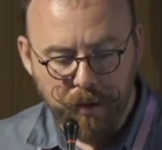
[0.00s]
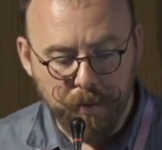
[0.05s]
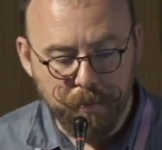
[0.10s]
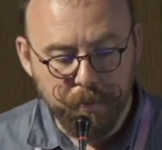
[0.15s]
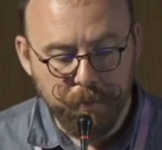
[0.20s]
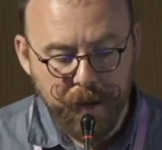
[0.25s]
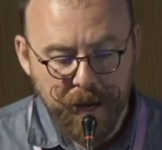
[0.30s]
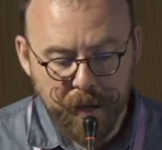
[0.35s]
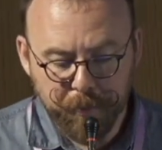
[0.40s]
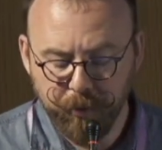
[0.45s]

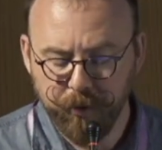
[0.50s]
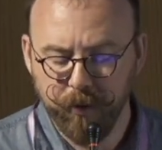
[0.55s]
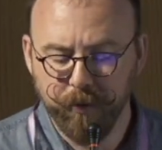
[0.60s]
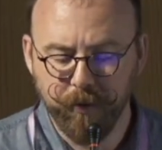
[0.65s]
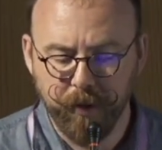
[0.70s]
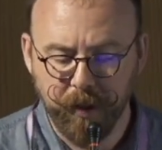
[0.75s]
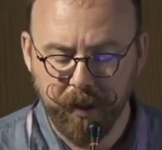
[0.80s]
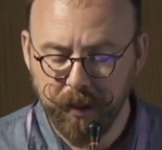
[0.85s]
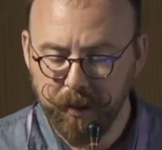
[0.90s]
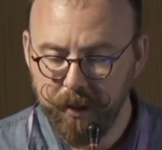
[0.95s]
maps
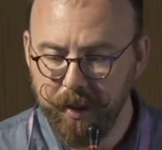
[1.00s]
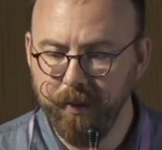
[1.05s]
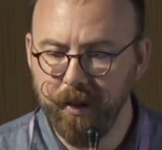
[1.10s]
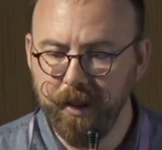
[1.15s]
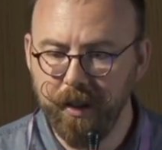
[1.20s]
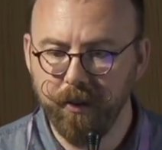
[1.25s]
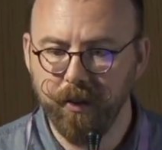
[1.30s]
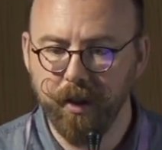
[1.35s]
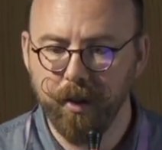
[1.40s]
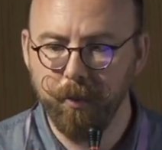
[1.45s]
of
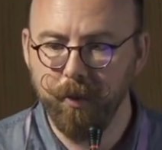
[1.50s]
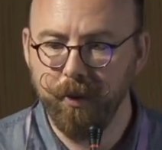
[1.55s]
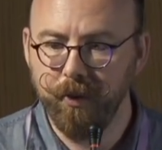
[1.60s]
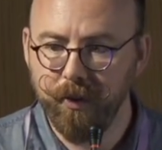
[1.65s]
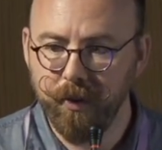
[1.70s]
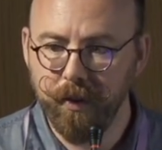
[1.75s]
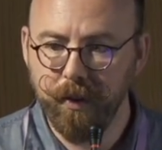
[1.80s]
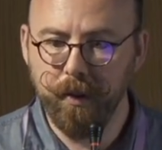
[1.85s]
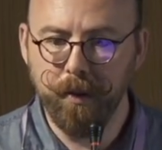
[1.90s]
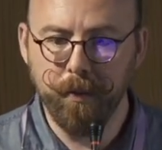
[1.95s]
connectivities that we
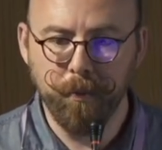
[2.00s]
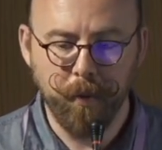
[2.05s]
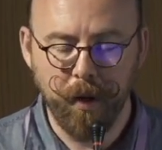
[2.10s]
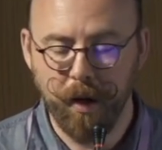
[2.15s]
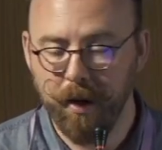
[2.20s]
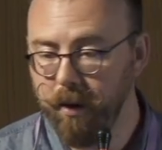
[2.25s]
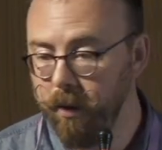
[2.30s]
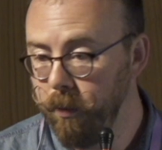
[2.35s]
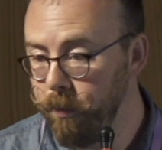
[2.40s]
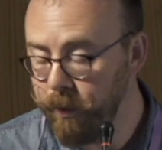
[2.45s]
see
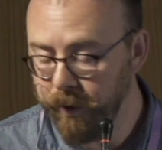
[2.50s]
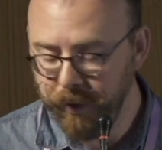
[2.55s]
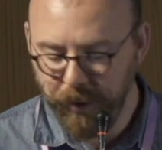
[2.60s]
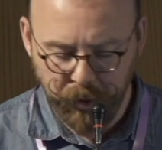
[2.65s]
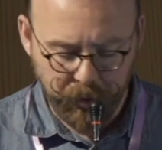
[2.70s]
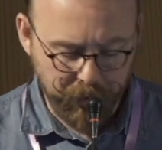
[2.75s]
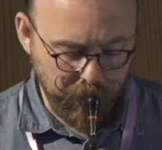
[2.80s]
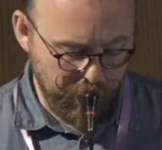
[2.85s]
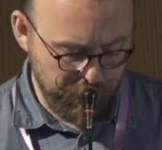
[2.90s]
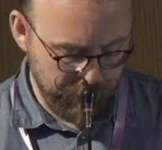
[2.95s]
are pretty
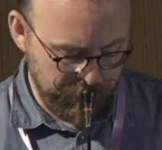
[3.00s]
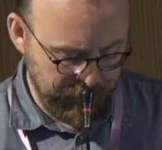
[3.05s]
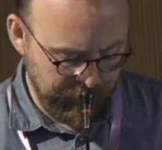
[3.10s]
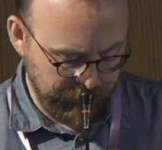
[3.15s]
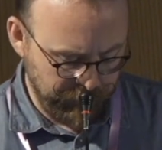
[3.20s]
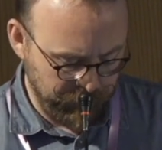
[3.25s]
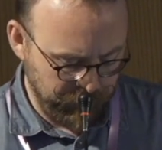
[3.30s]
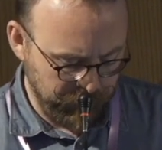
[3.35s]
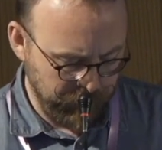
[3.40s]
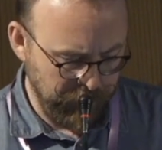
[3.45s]

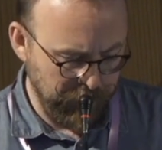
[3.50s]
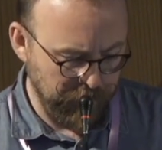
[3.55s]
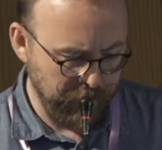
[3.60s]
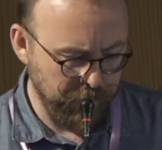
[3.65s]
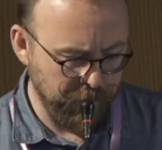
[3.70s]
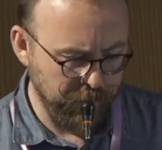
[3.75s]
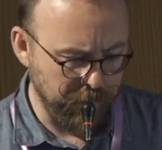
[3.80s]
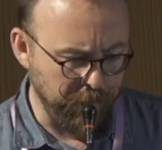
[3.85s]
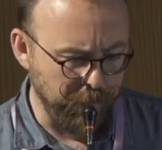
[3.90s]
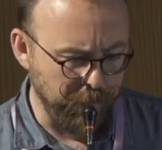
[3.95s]
complex, and